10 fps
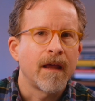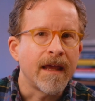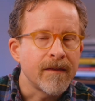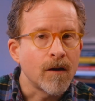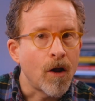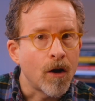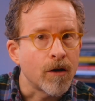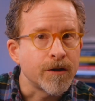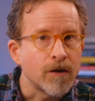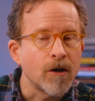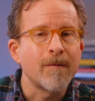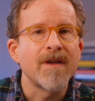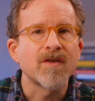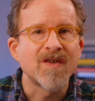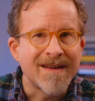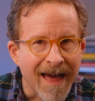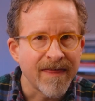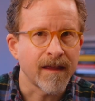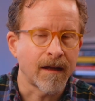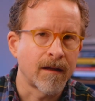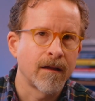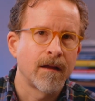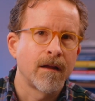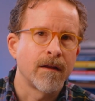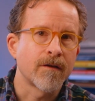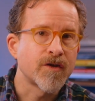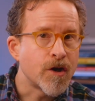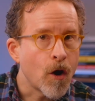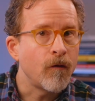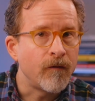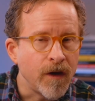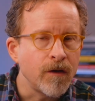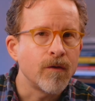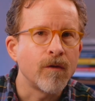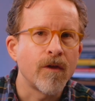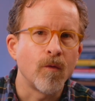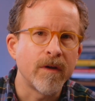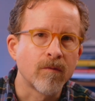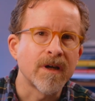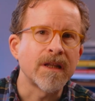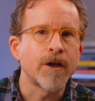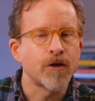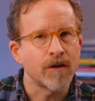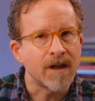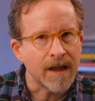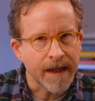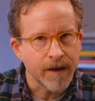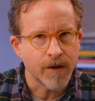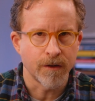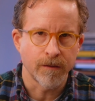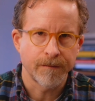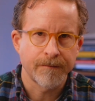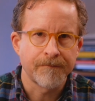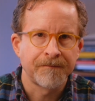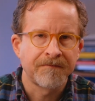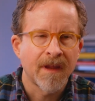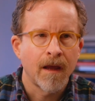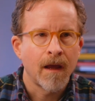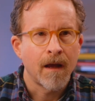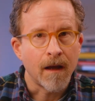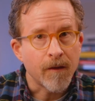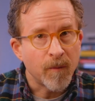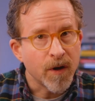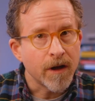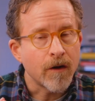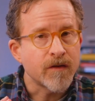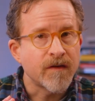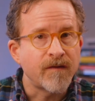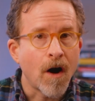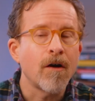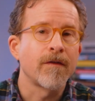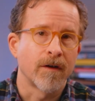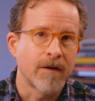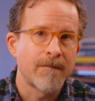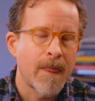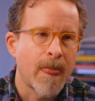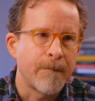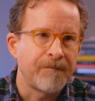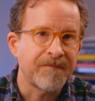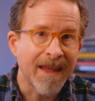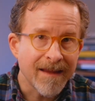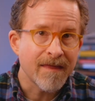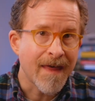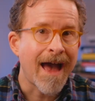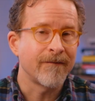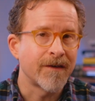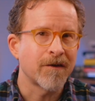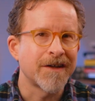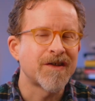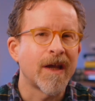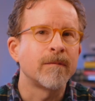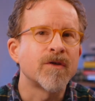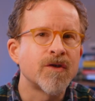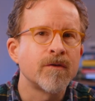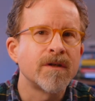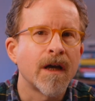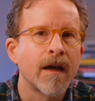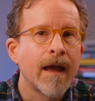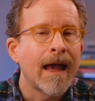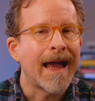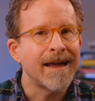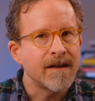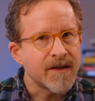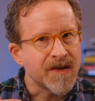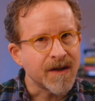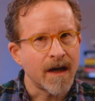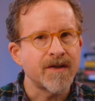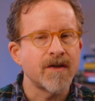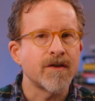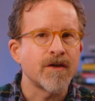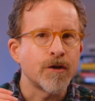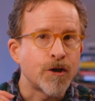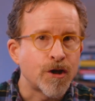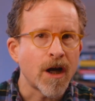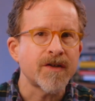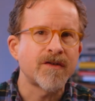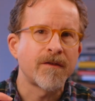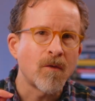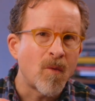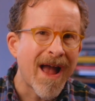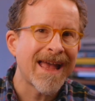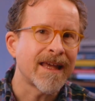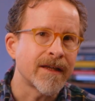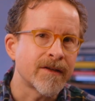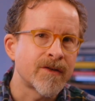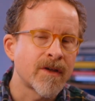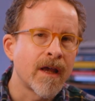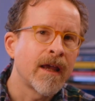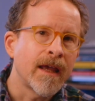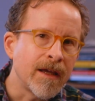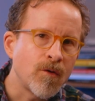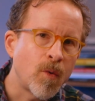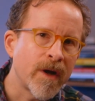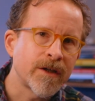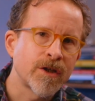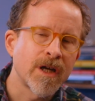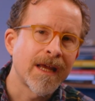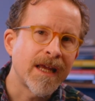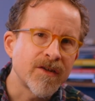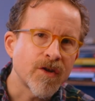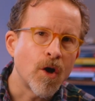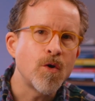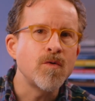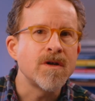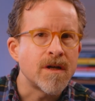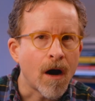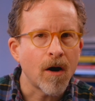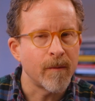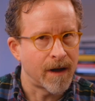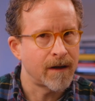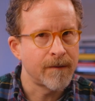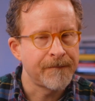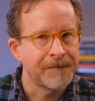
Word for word: In the longer term, there's nothing there's no view that we really should cling to. The Buddha goes farther in that very same sutta and discusses just the ways in which his own dharma